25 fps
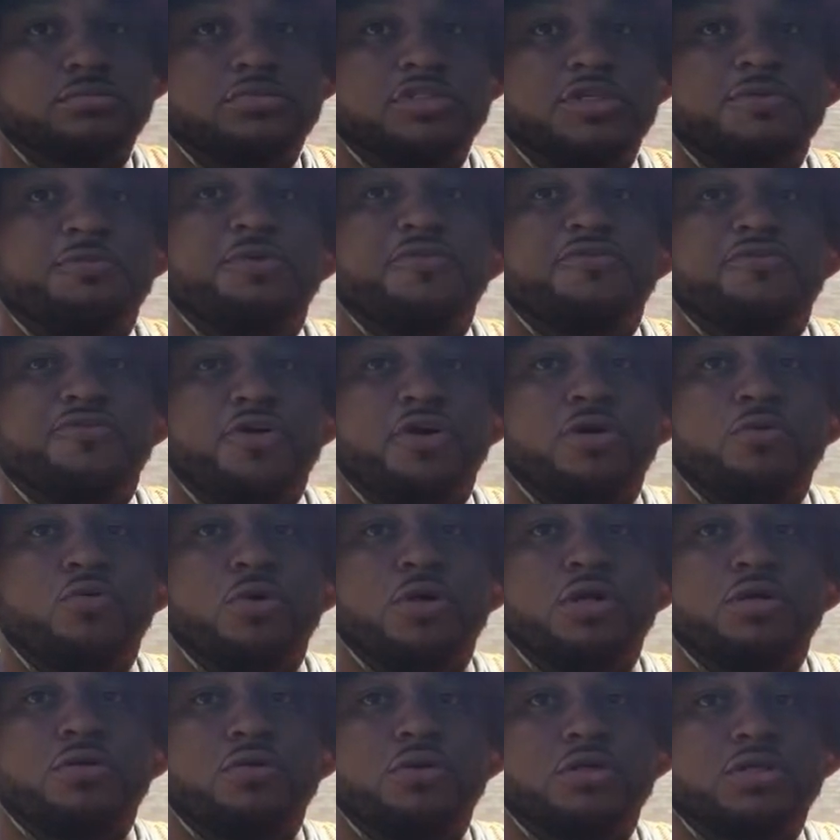to perform
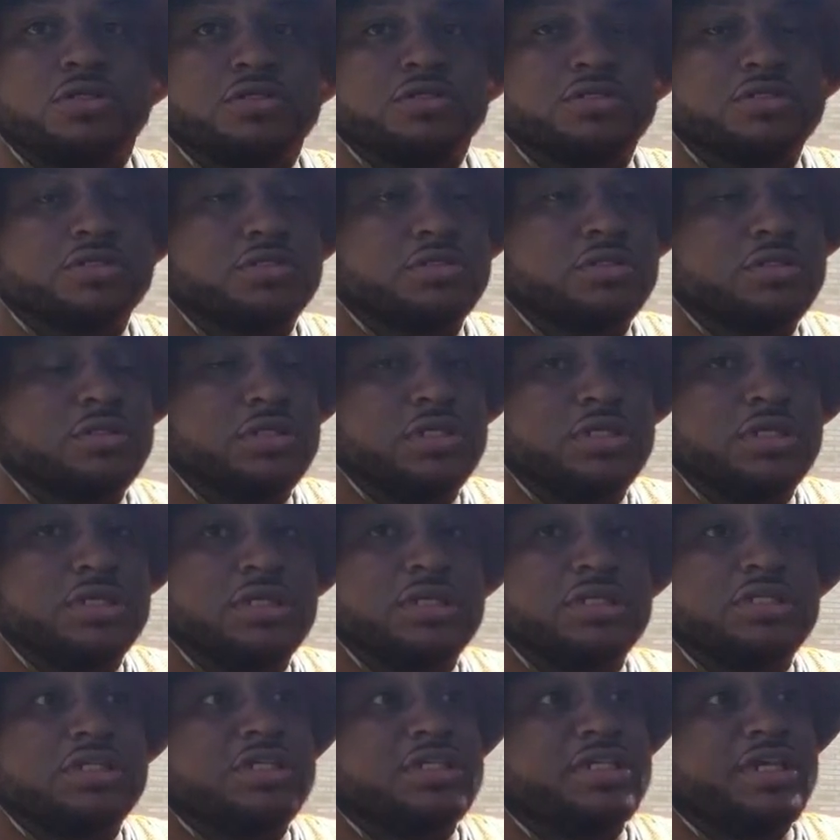work orders.
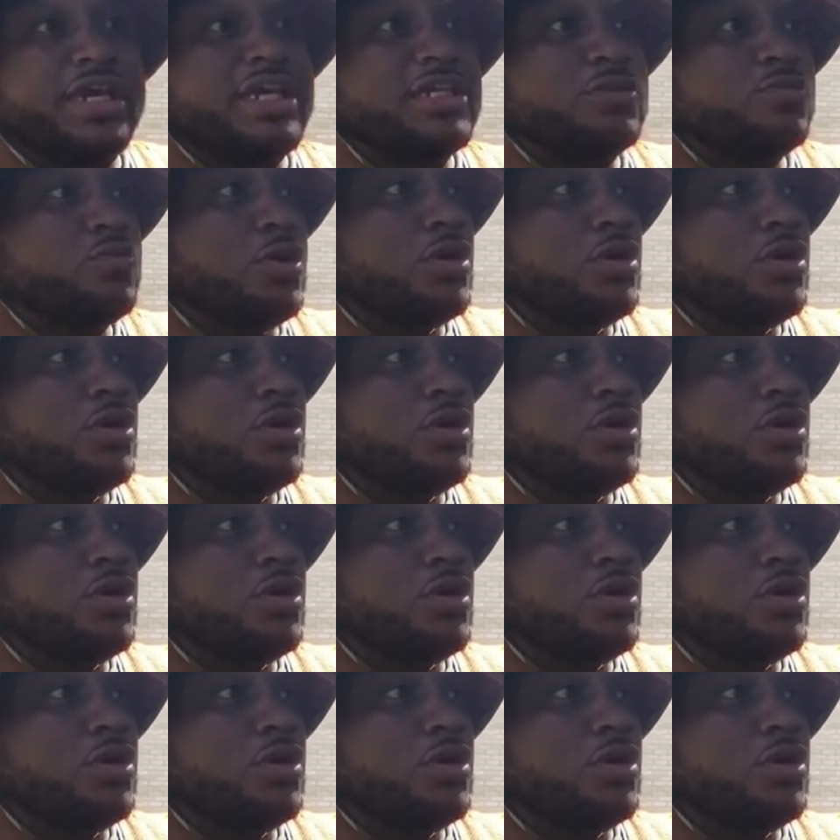Today's